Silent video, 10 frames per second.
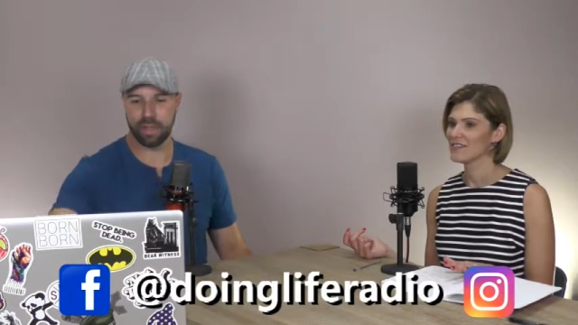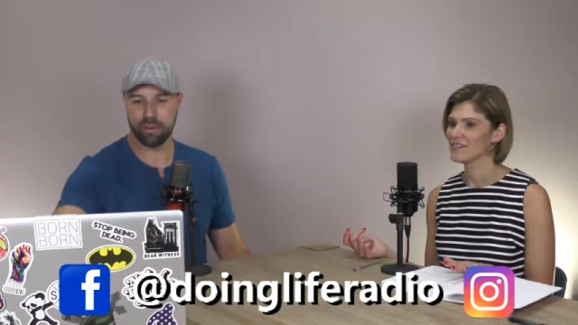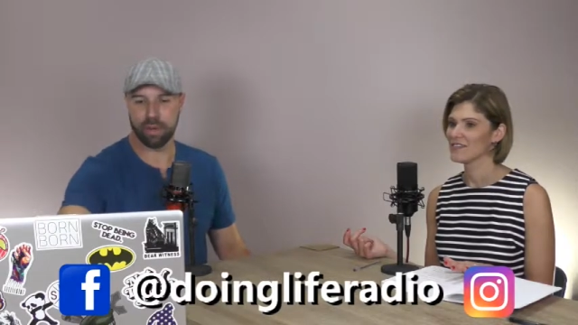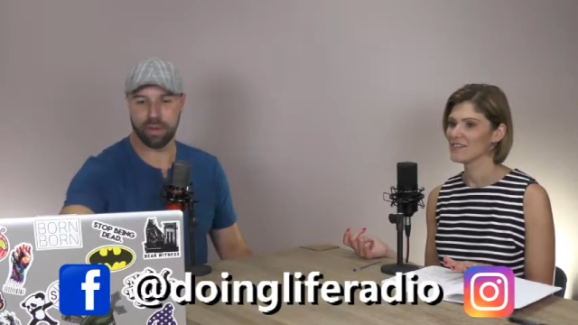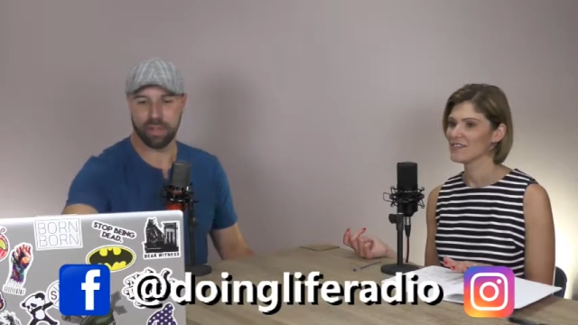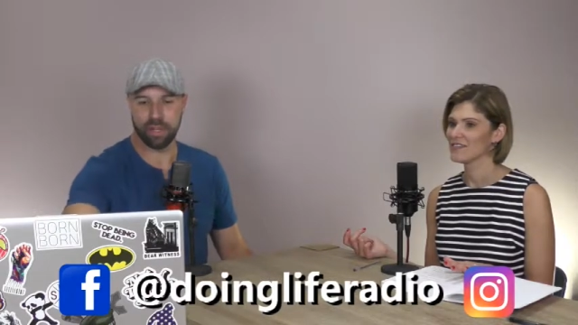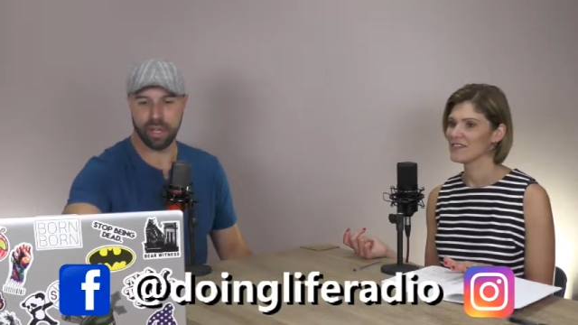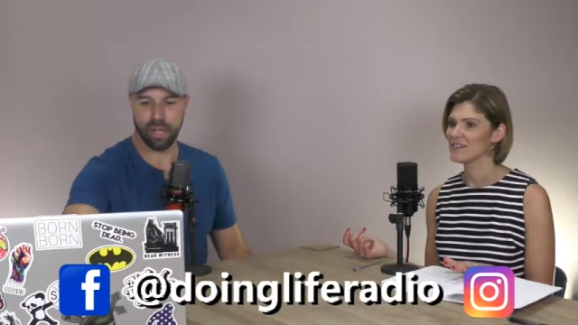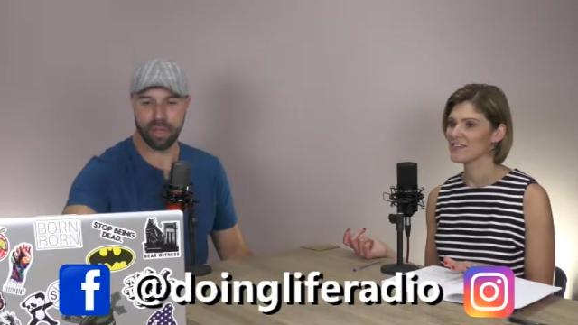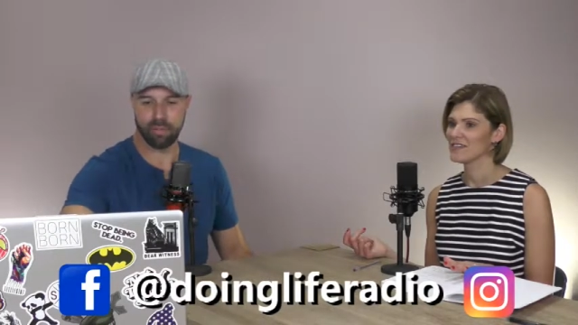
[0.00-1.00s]
Speaker 1: what are the
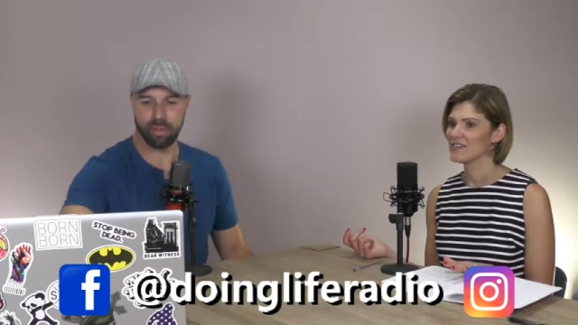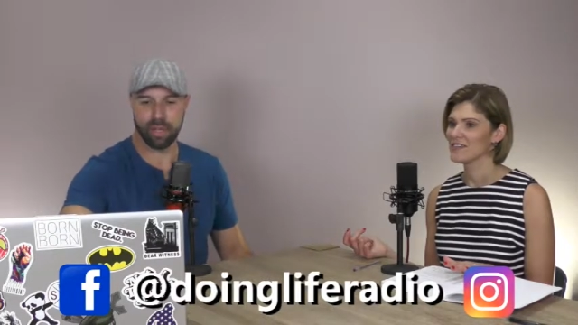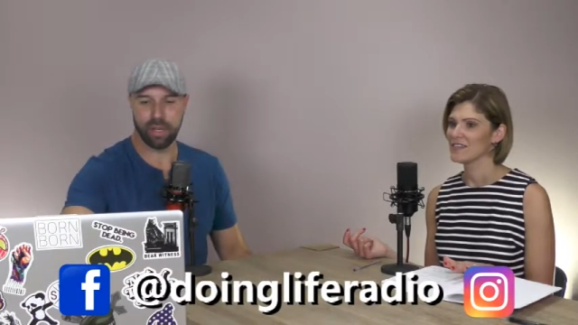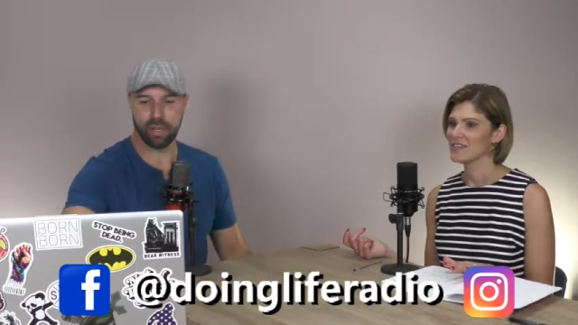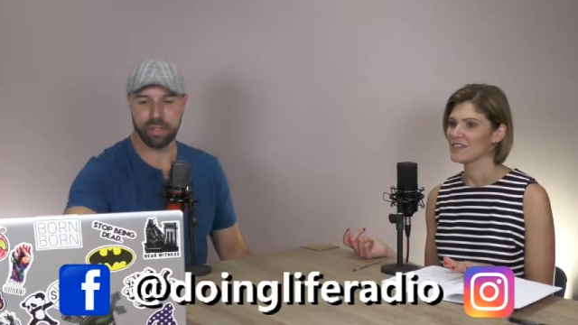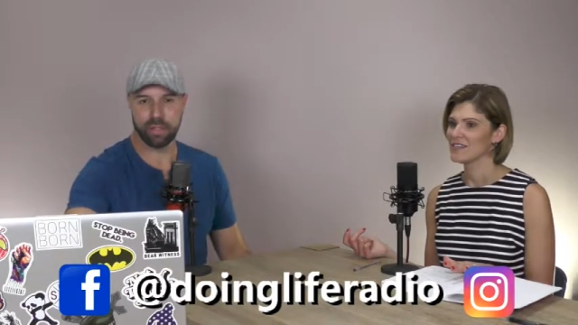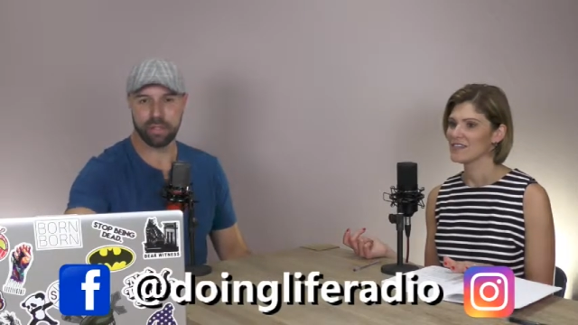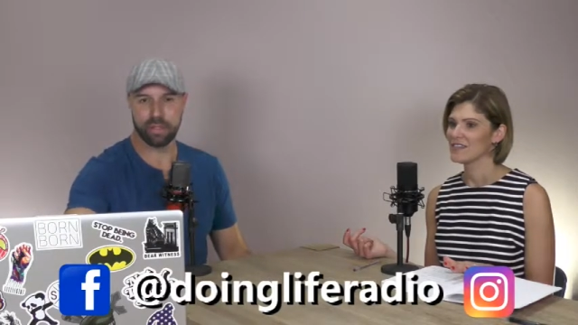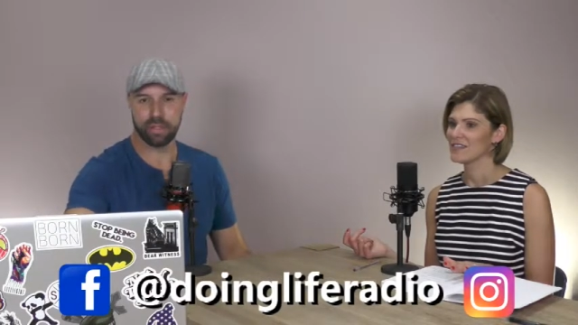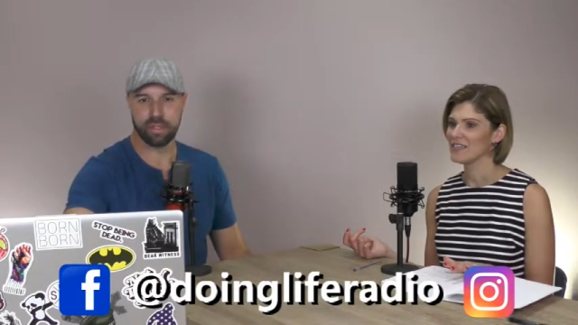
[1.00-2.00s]
nine planets.
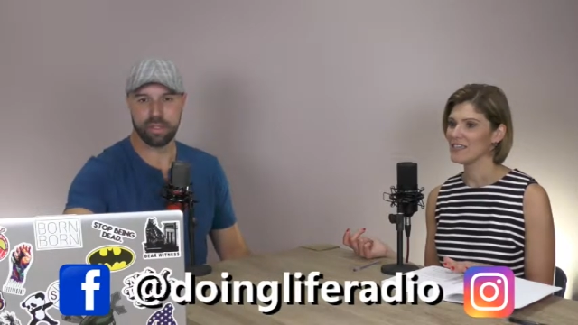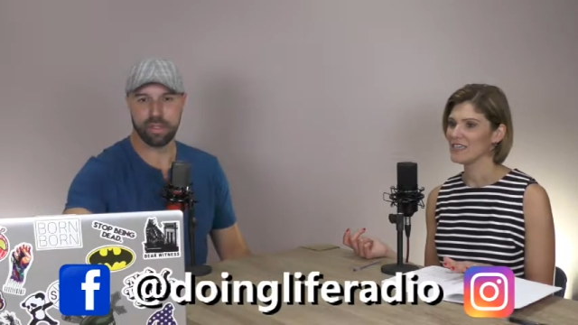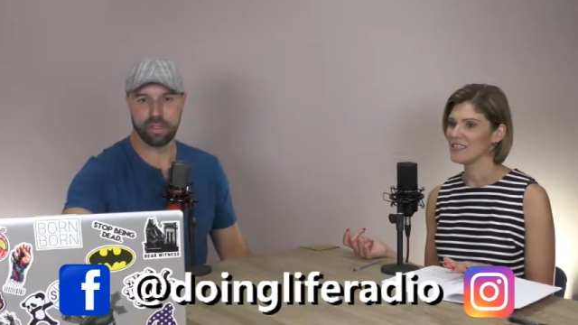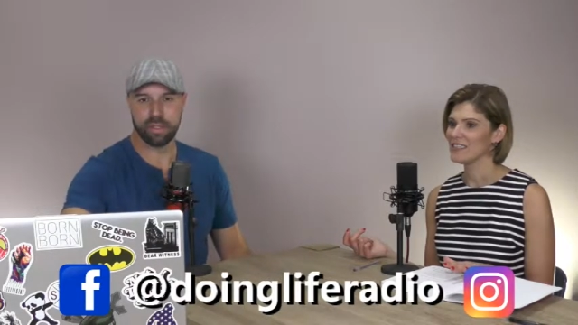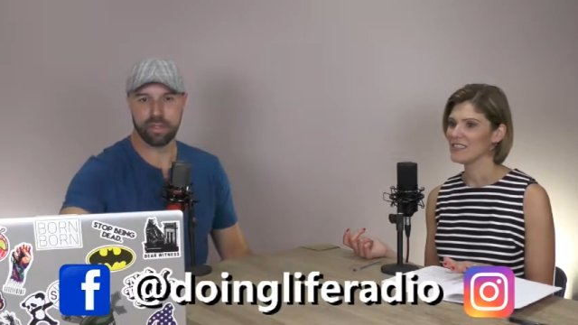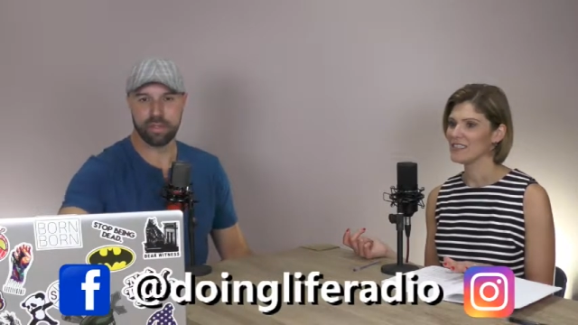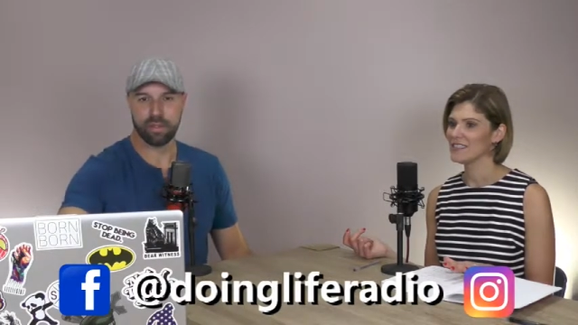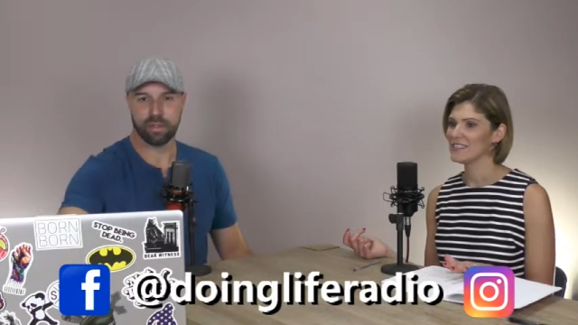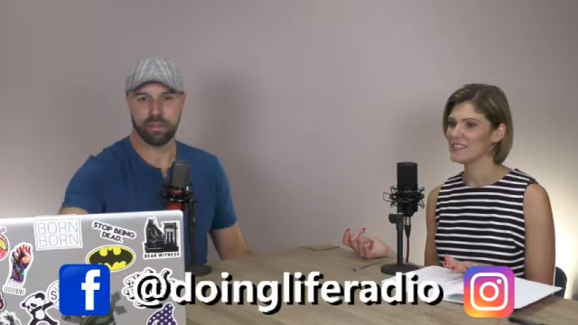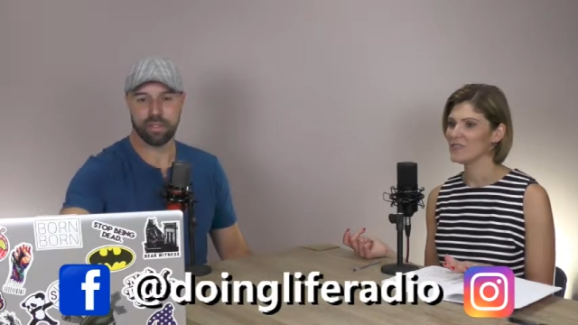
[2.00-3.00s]

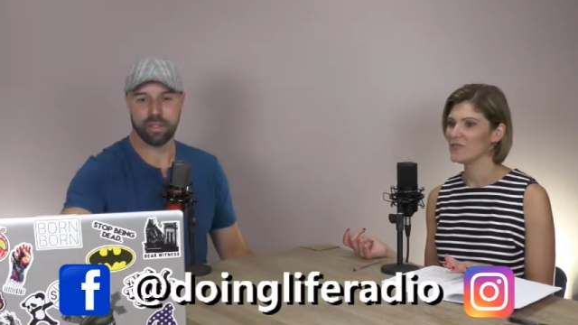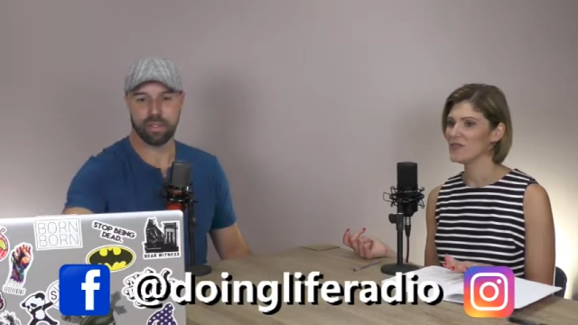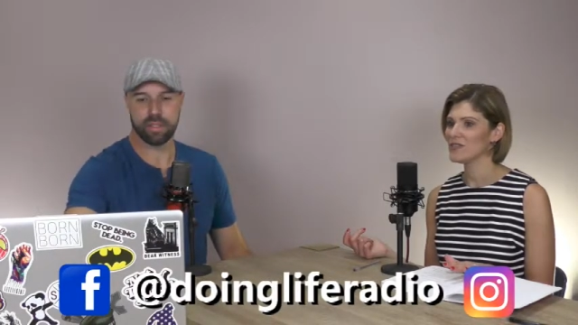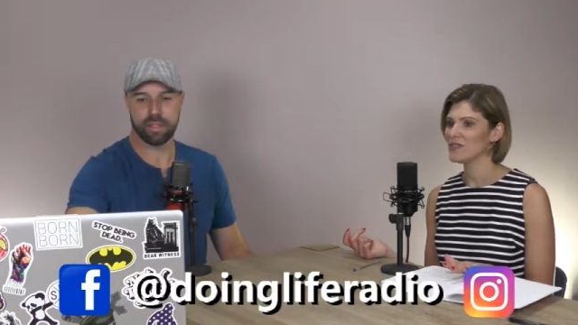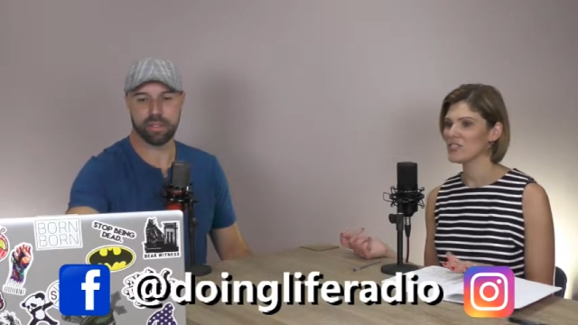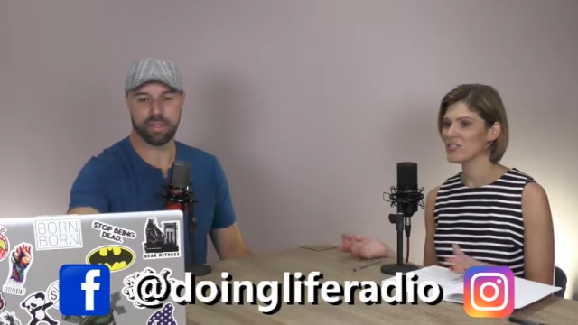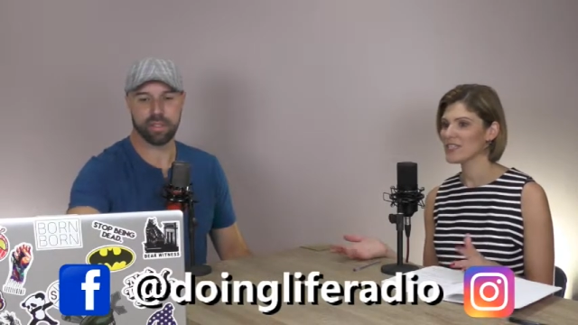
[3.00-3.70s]
What? Well, just